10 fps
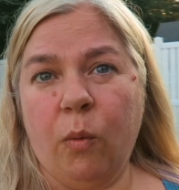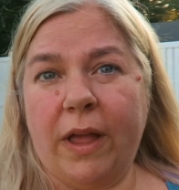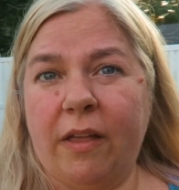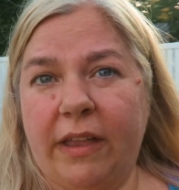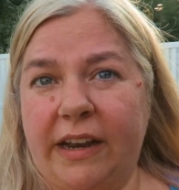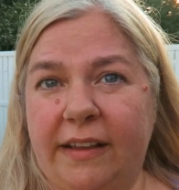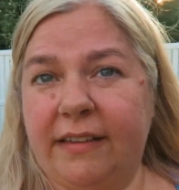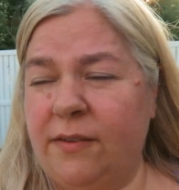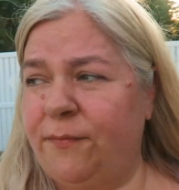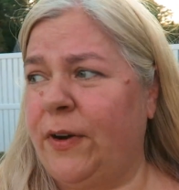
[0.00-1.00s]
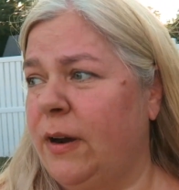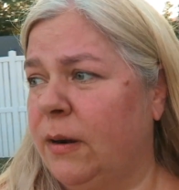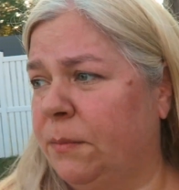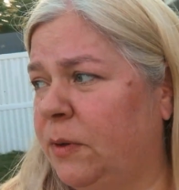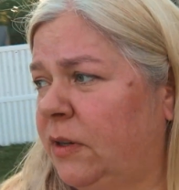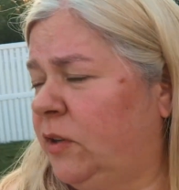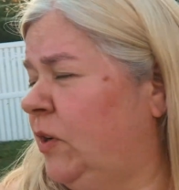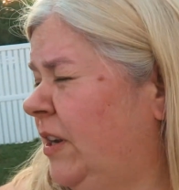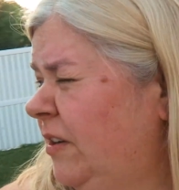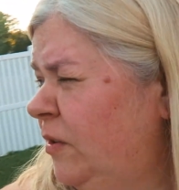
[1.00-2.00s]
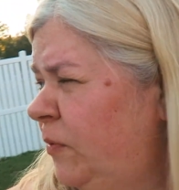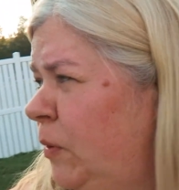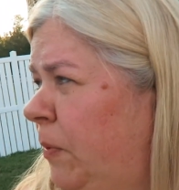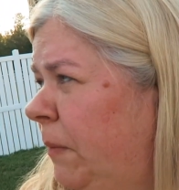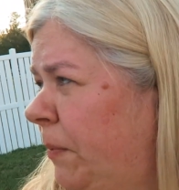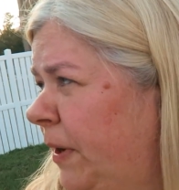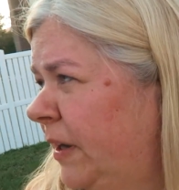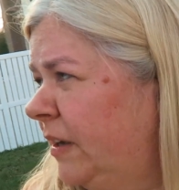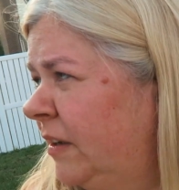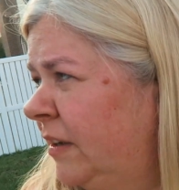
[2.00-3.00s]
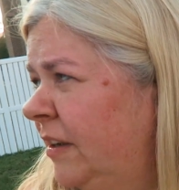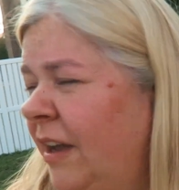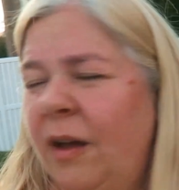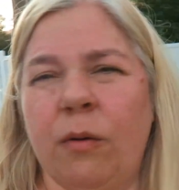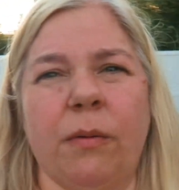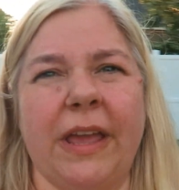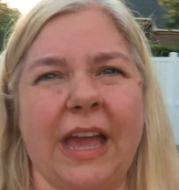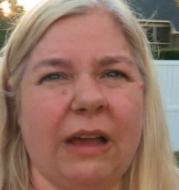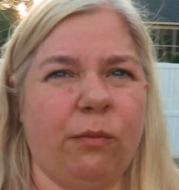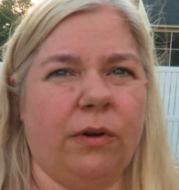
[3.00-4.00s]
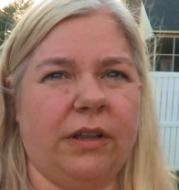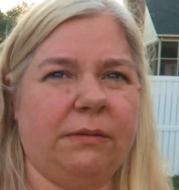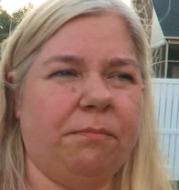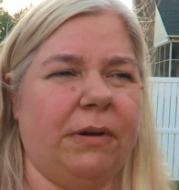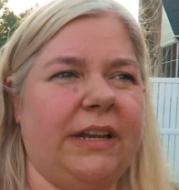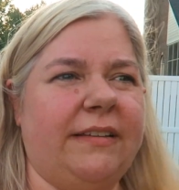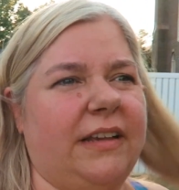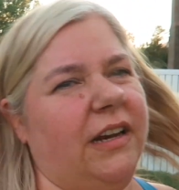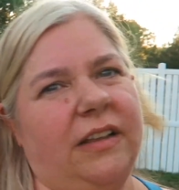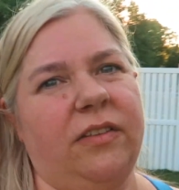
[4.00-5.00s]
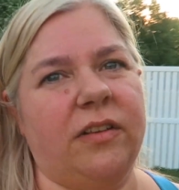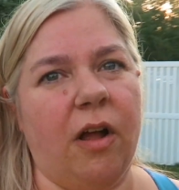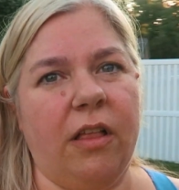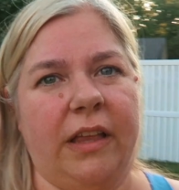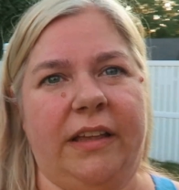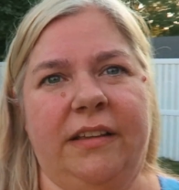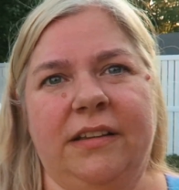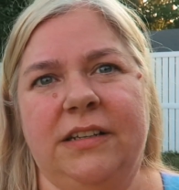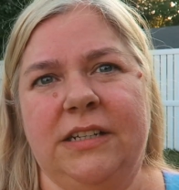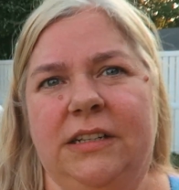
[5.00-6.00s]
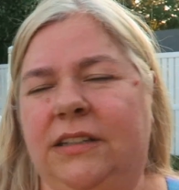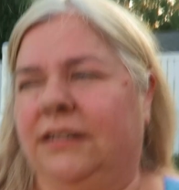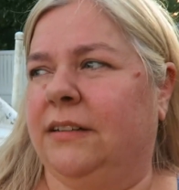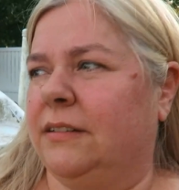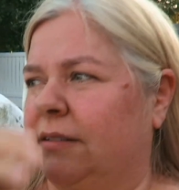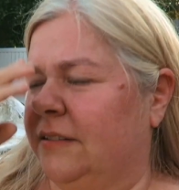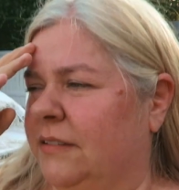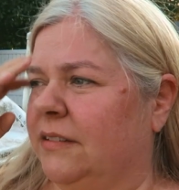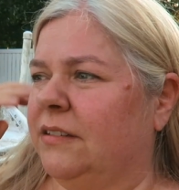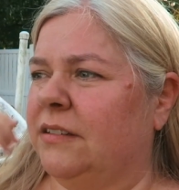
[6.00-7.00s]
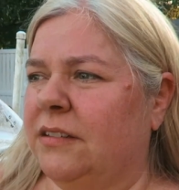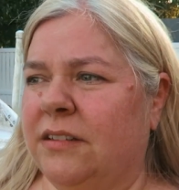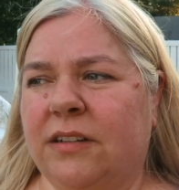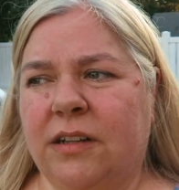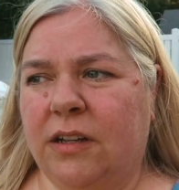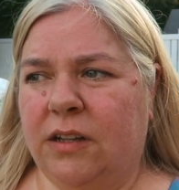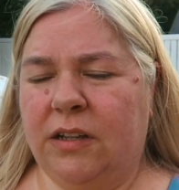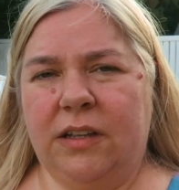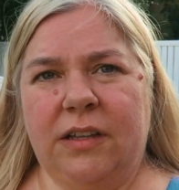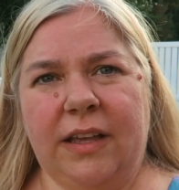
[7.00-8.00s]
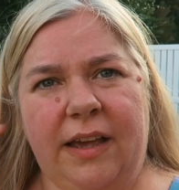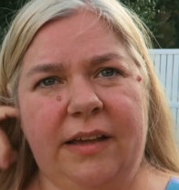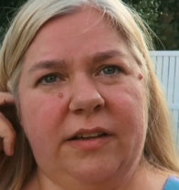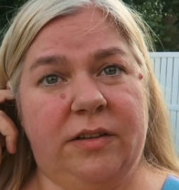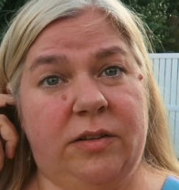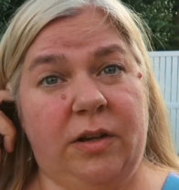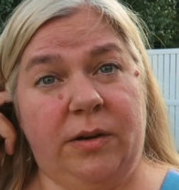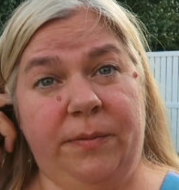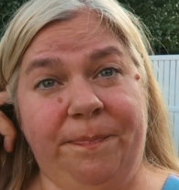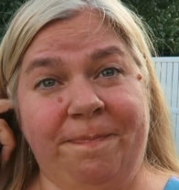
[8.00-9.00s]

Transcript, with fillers: Well, it is confirmed. You need a new fuel pump, right? Well, we have one, but he's got to install it. I want to see how much a, regular one is. Yeah, so.